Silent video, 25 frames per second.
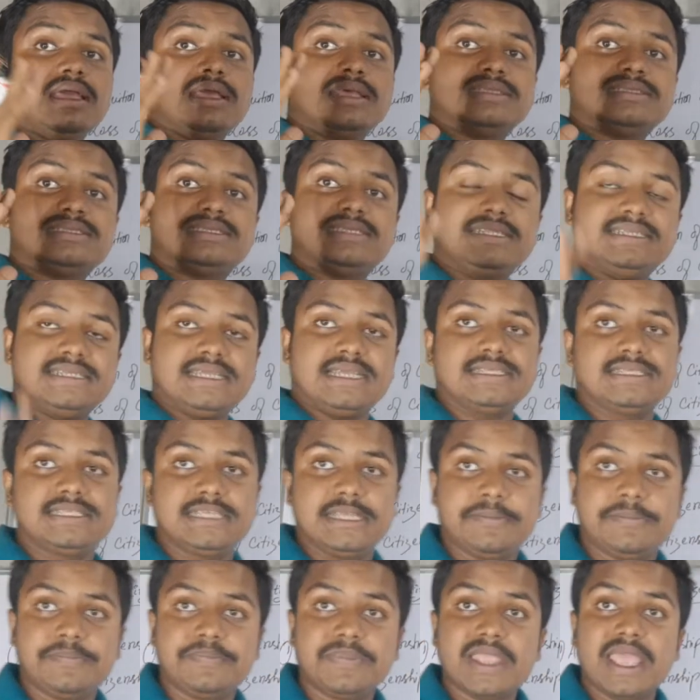
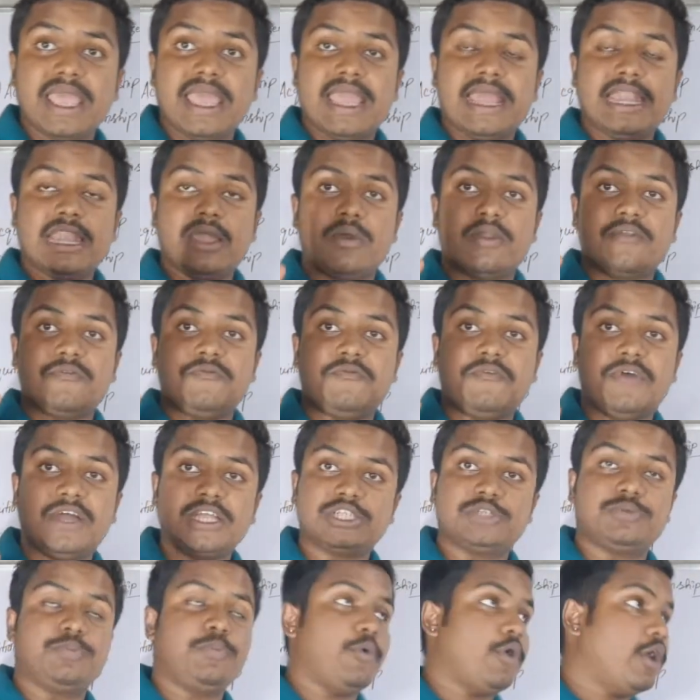citizenship. And our
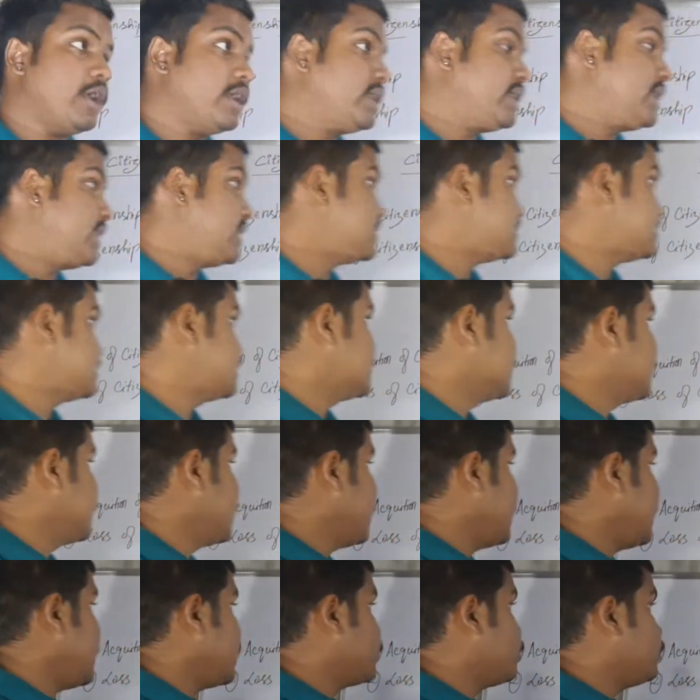first point is
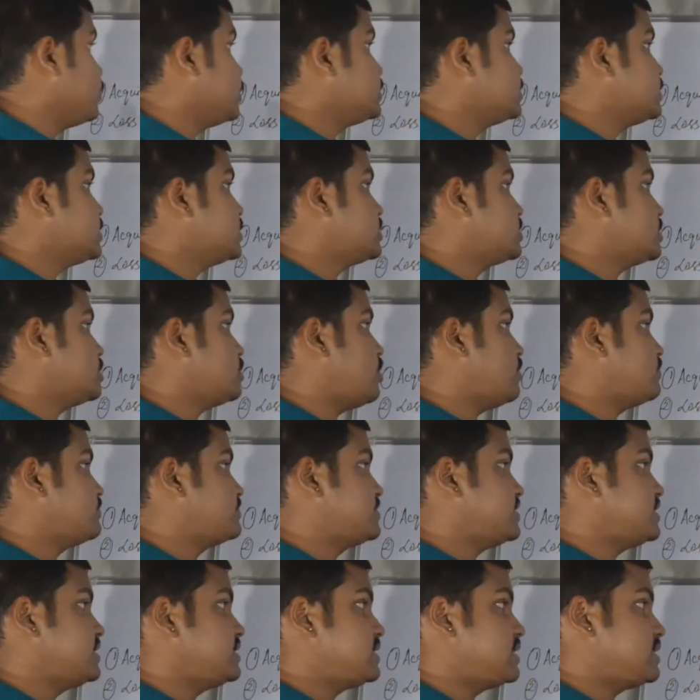acquisition of
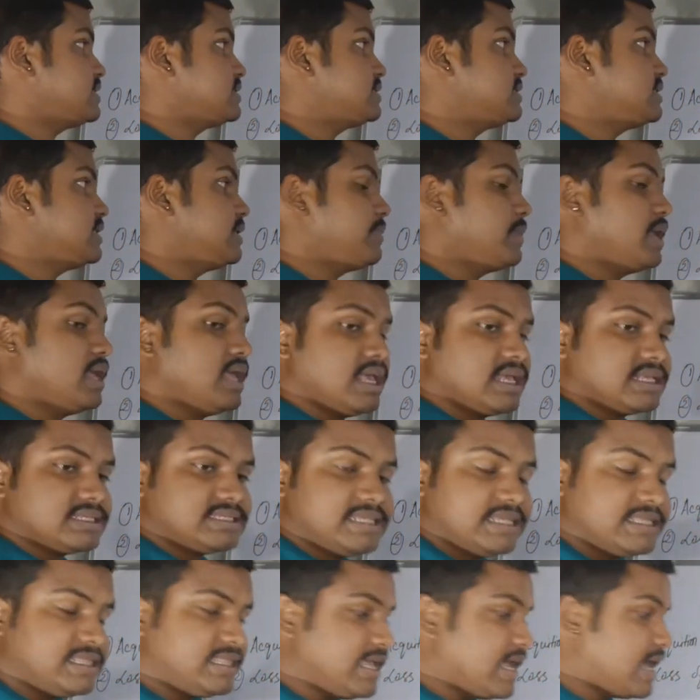citizenship.
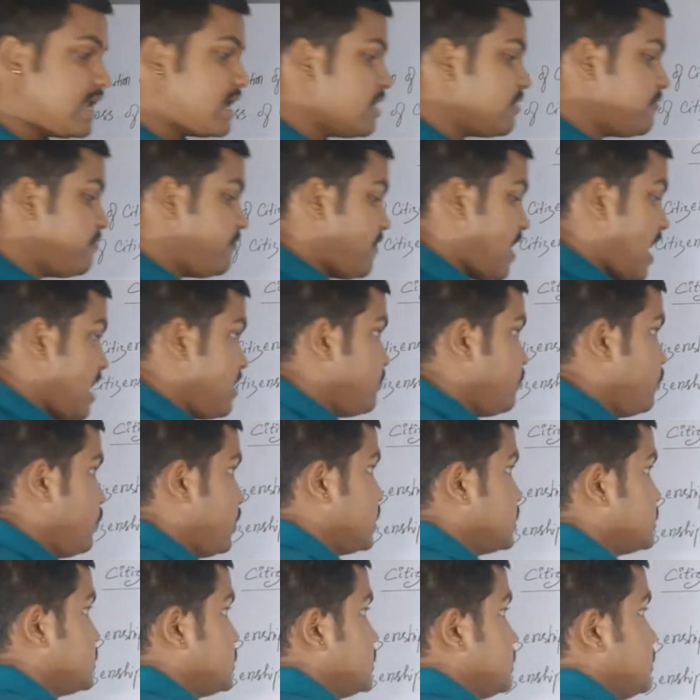See, there are five
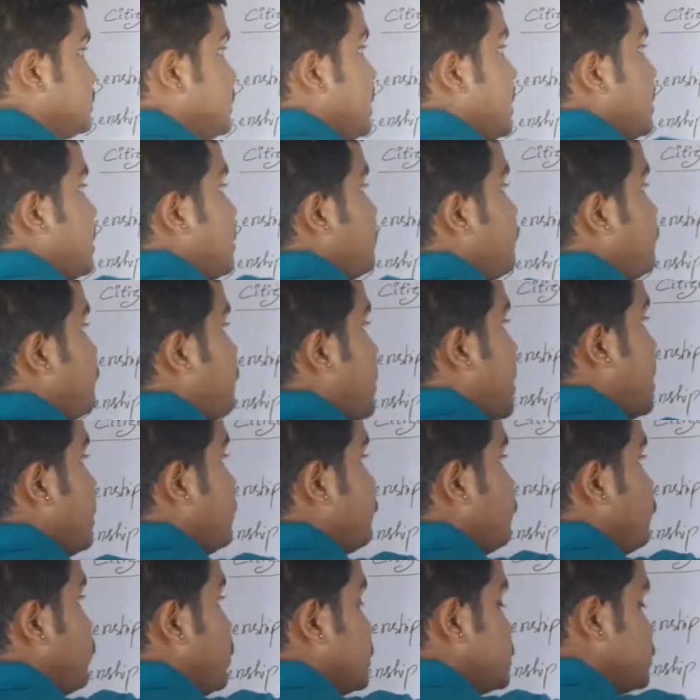ways. There are
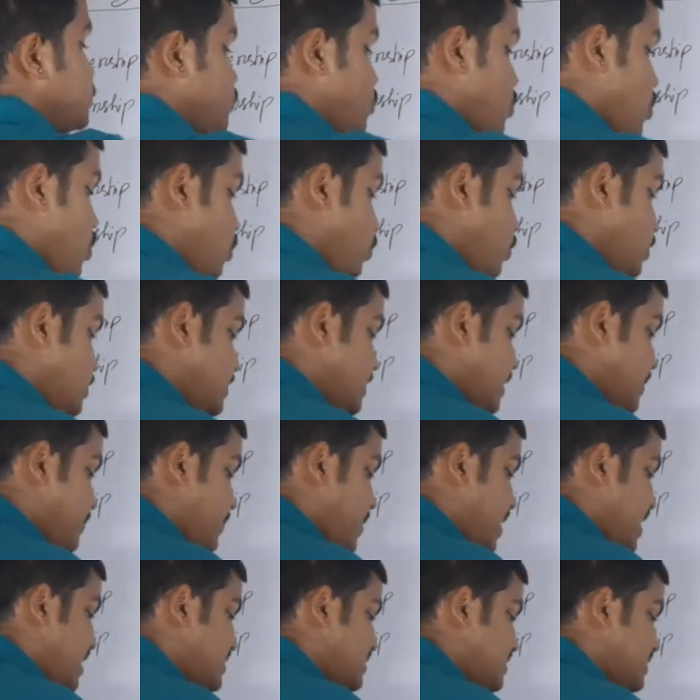five ways through which a
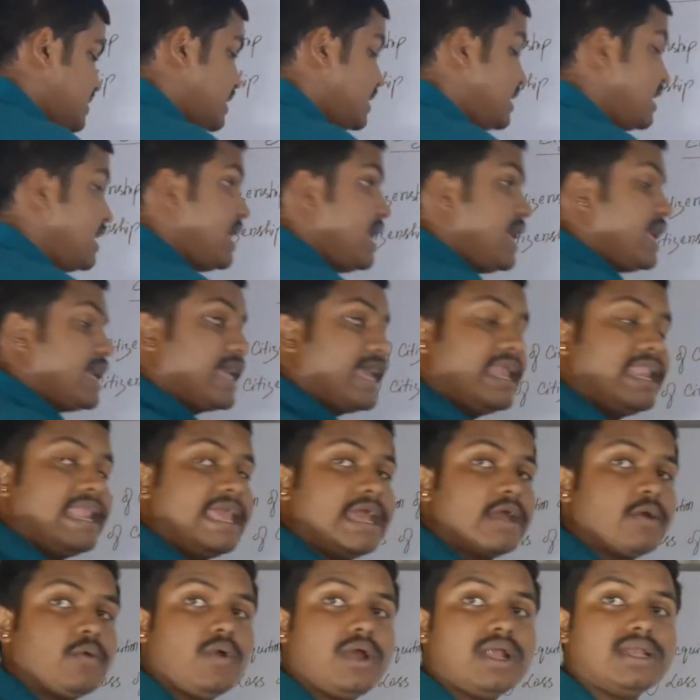person can
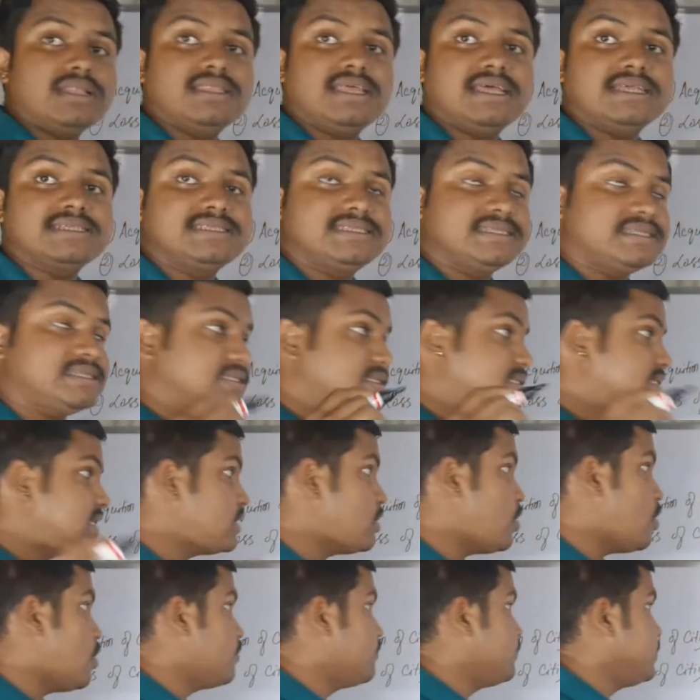acquire the citizen of